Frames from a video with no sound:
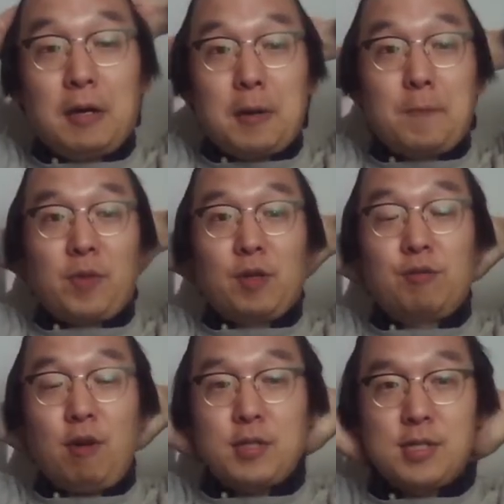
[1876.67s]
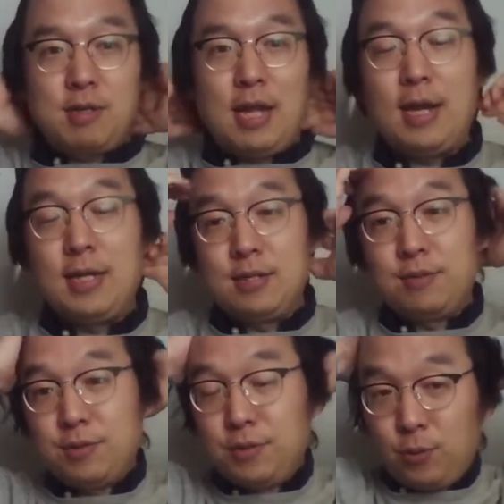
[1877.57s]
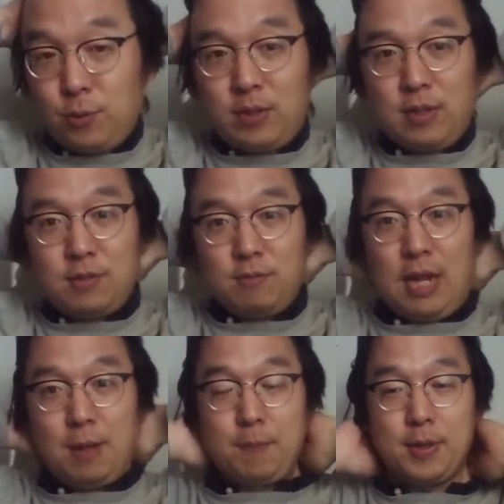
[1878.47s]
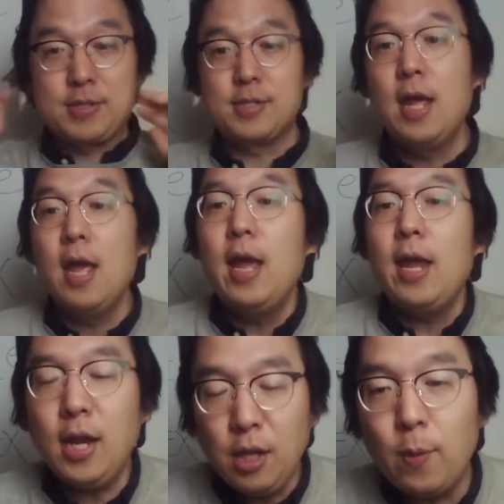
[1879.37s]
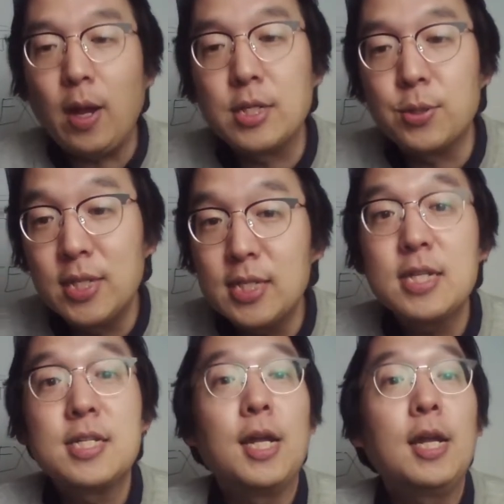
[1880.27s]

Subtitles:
cross lines, so it doesn't help us. Anyway, so this is it.